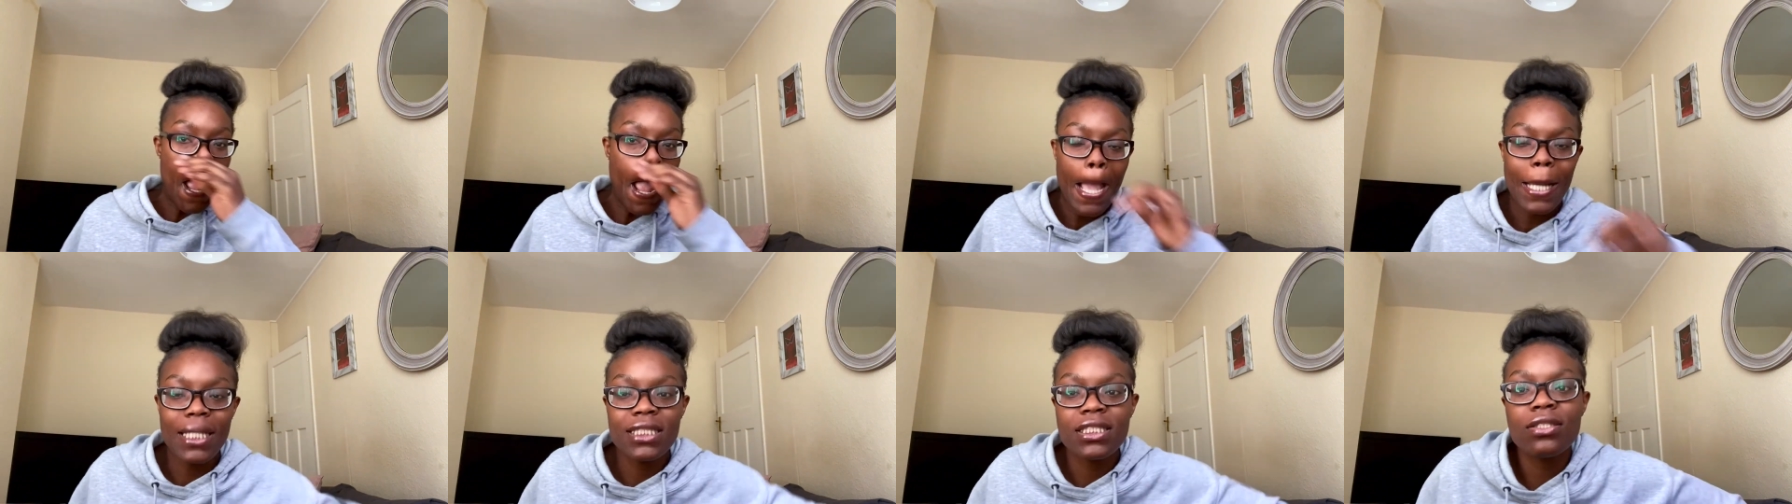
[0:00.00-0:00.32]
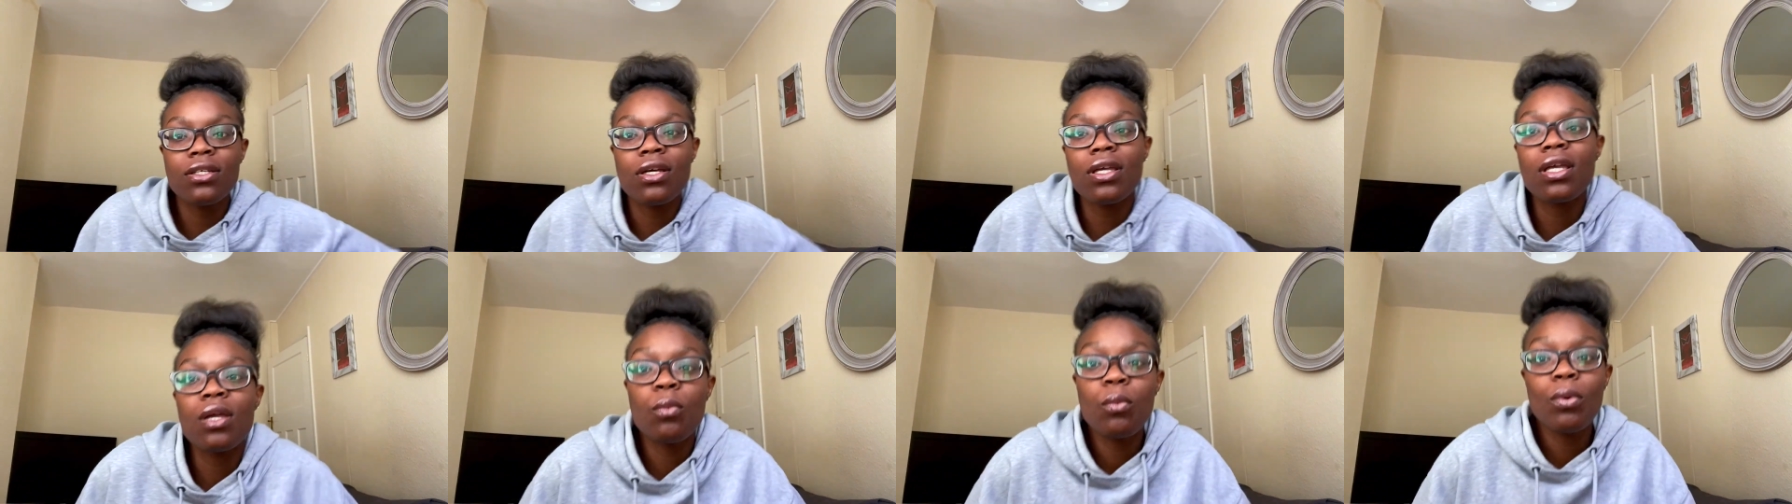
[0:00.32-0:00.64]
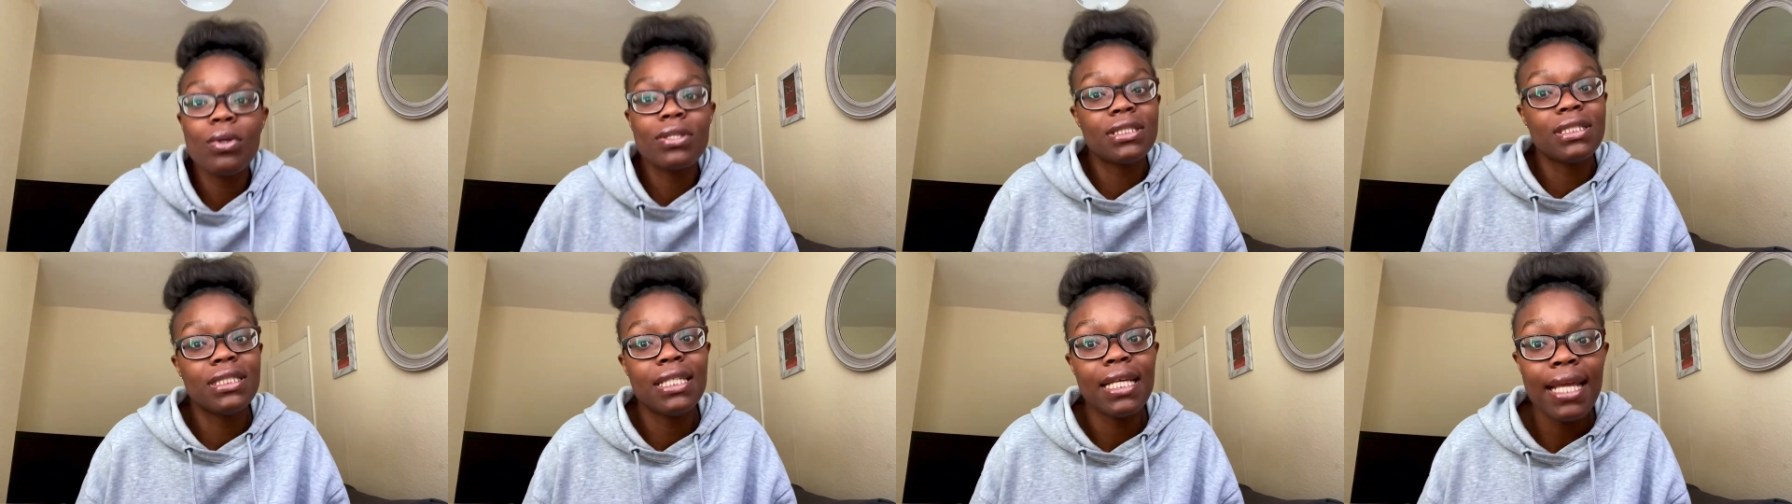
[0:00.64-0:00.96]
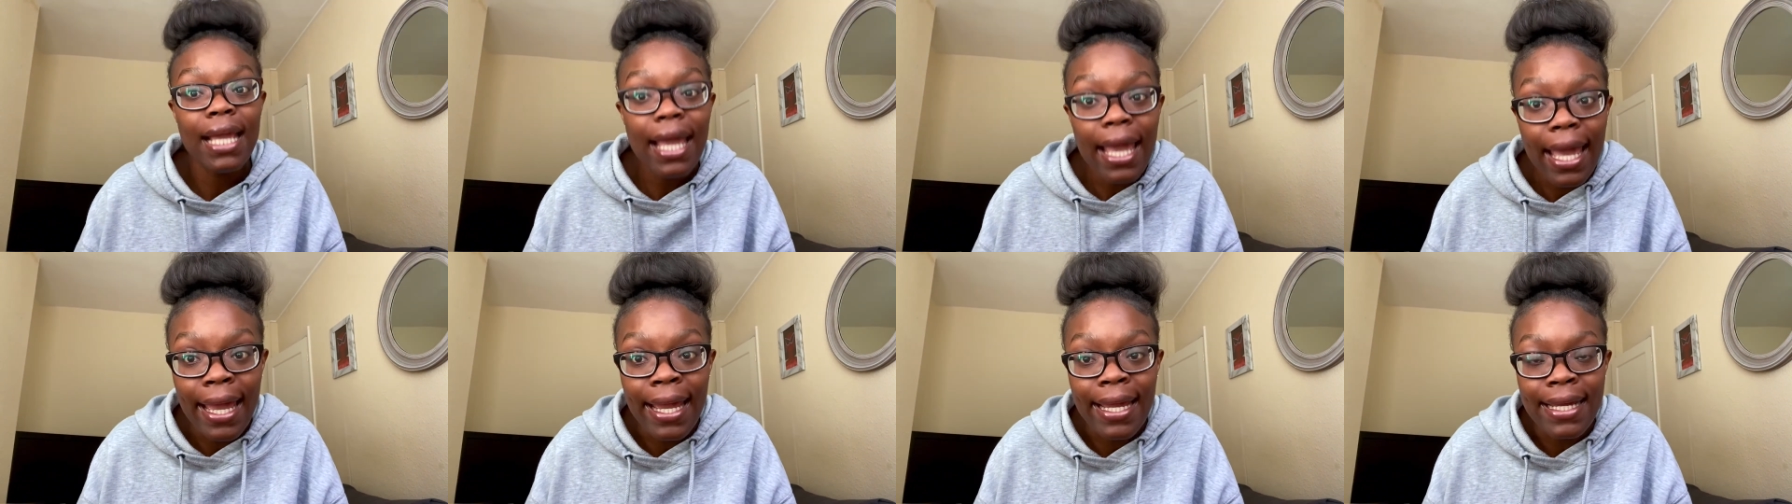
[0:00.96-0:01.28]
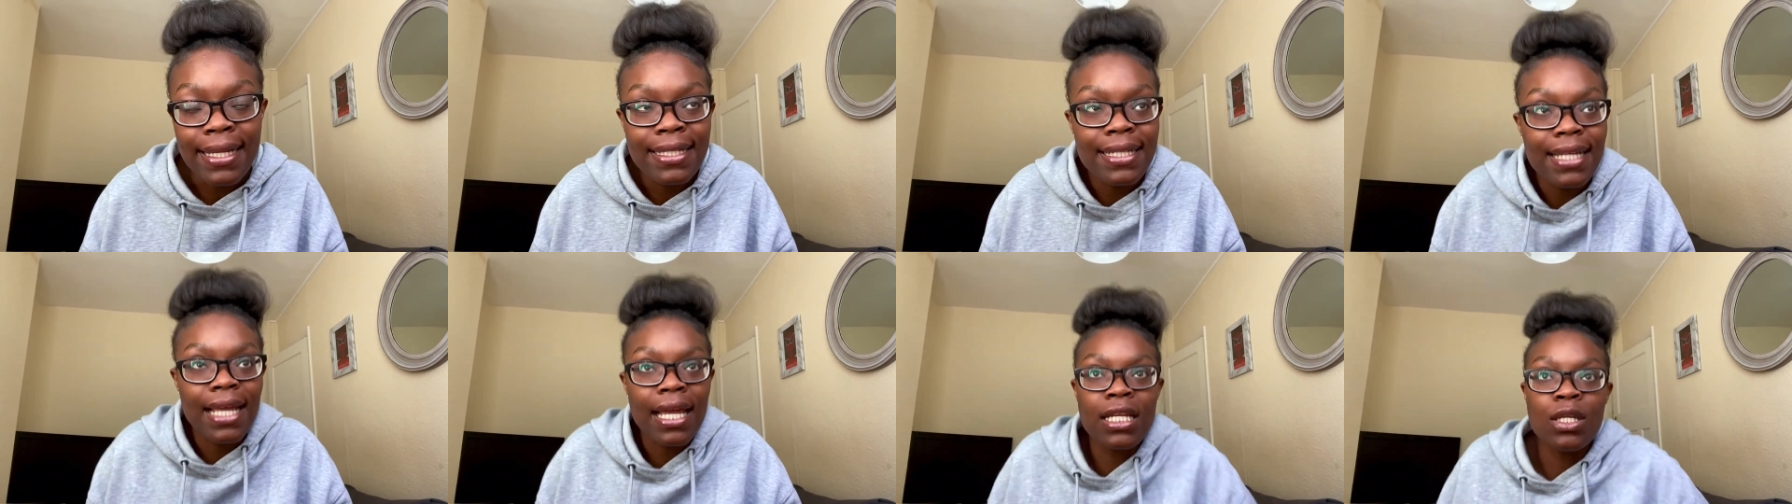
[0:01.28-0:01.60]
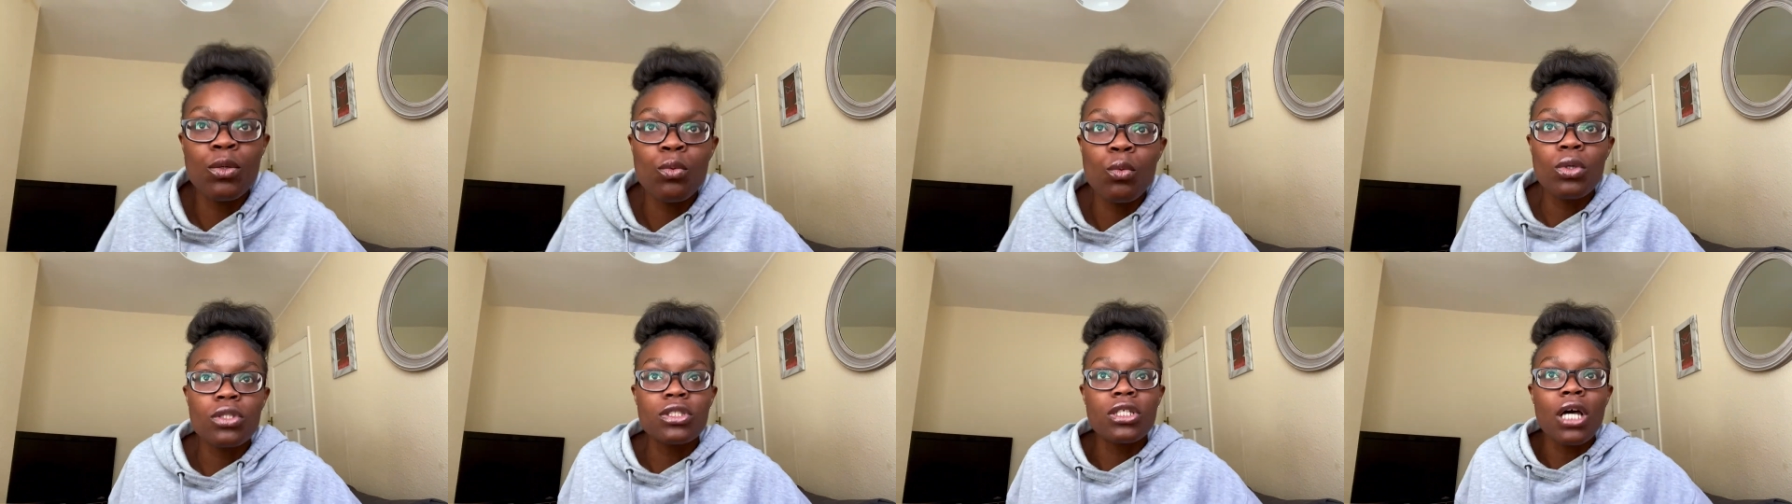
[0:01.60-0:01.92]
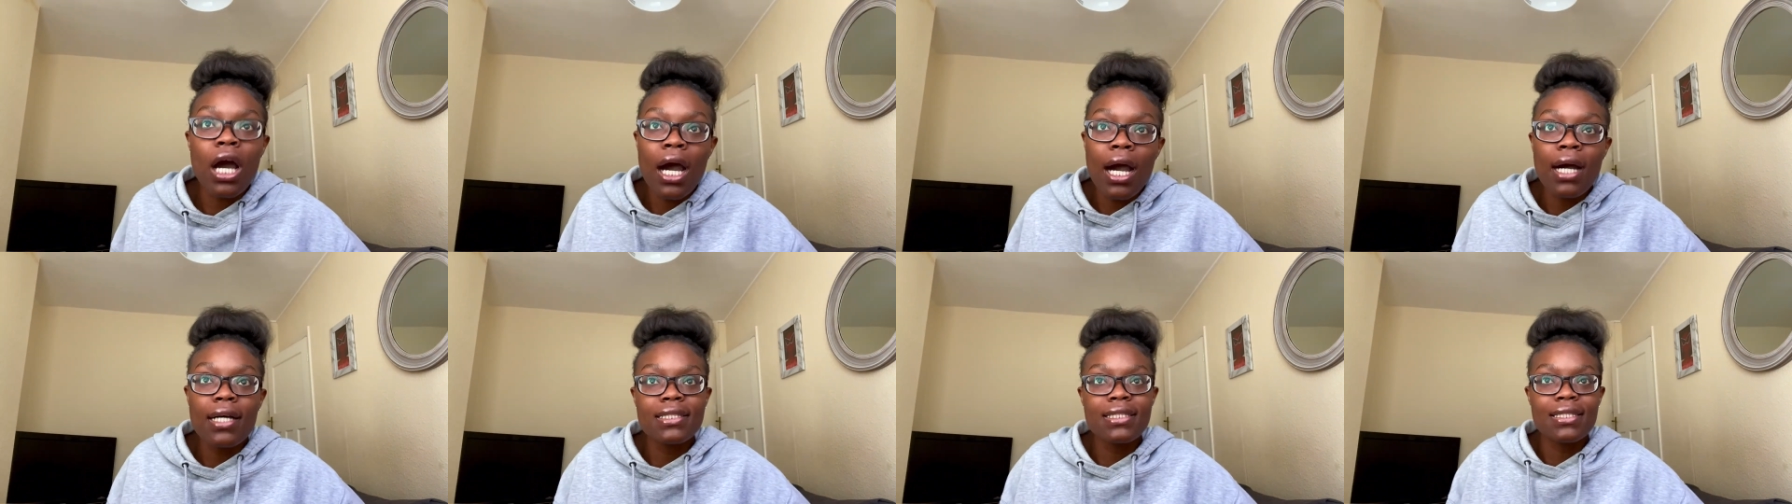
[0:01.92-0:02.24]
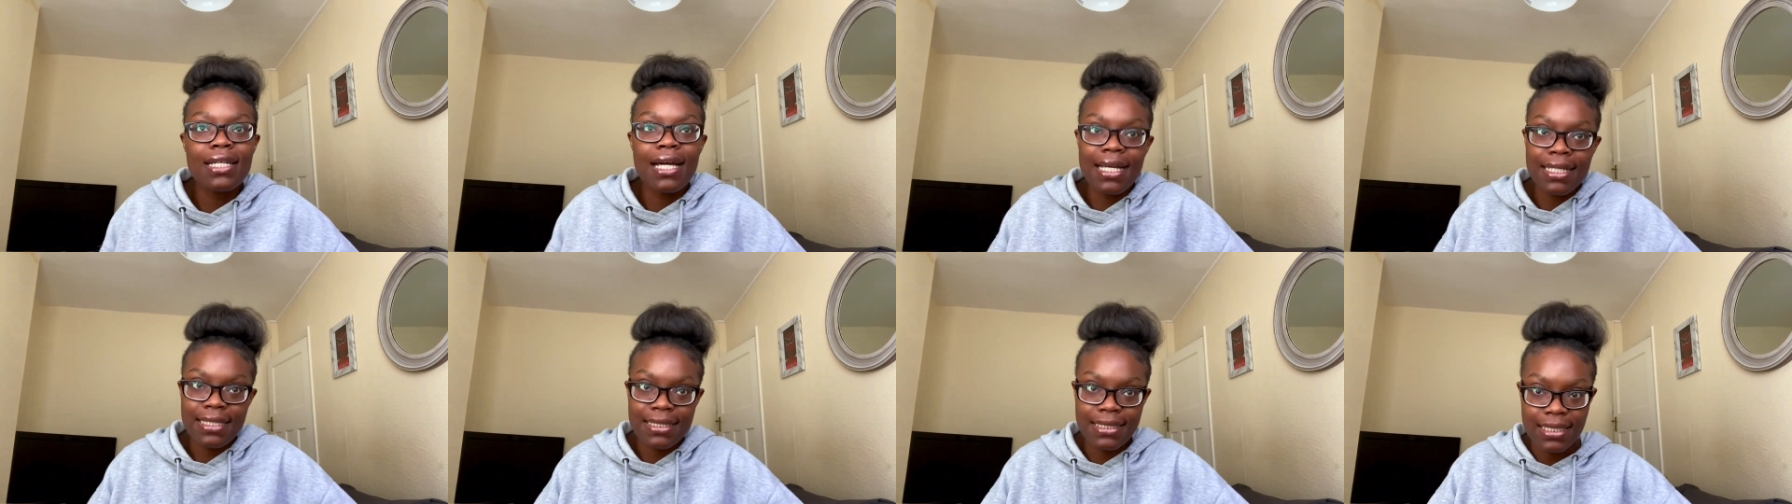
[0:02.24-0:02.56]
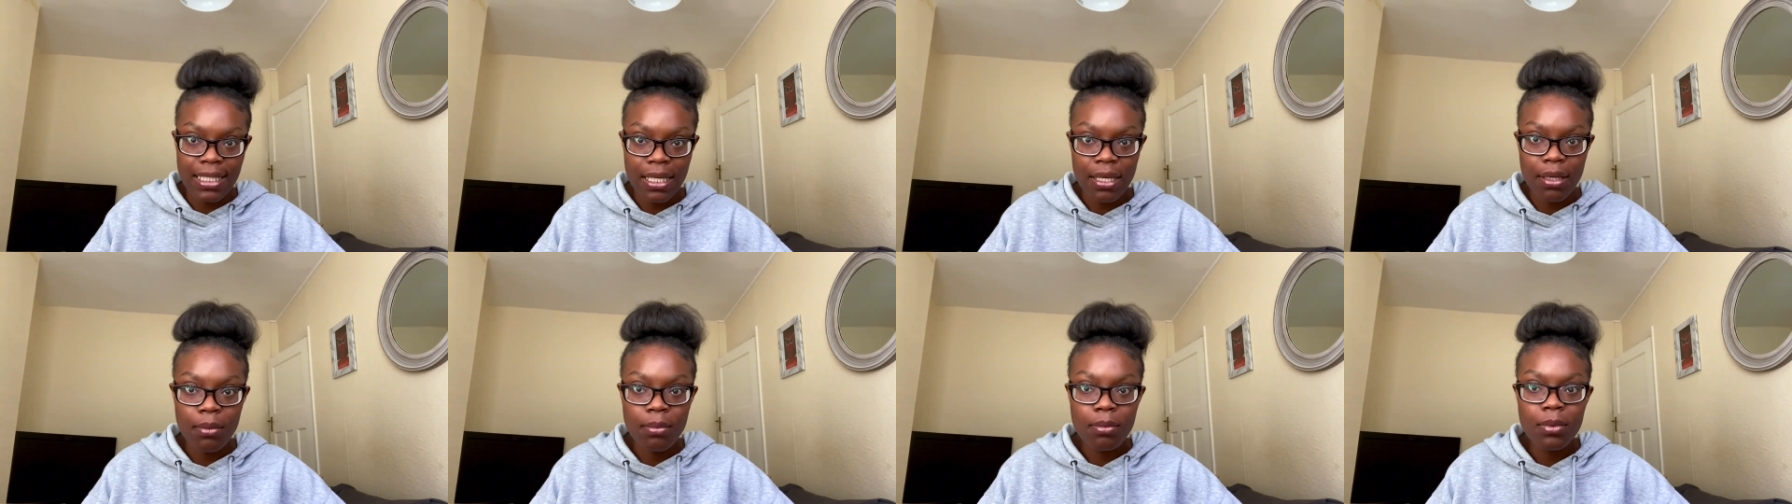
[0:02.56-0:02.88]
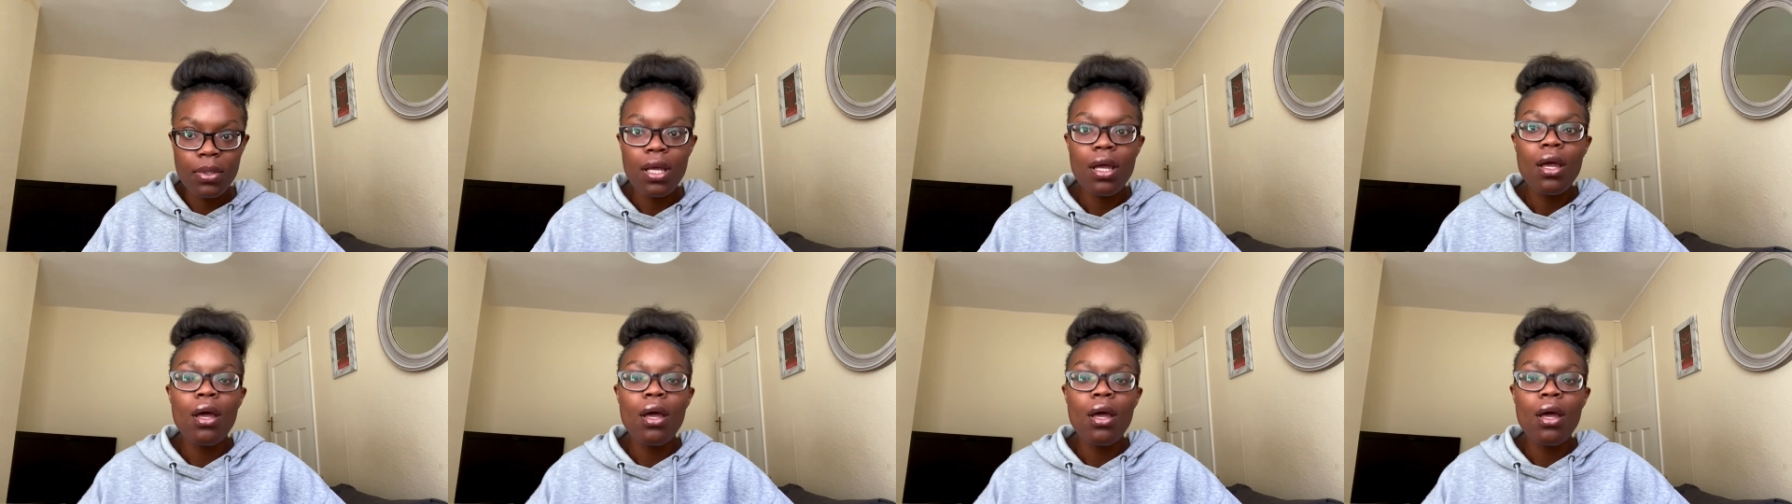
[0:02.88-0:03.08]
So it was the end, and it was hard to accept,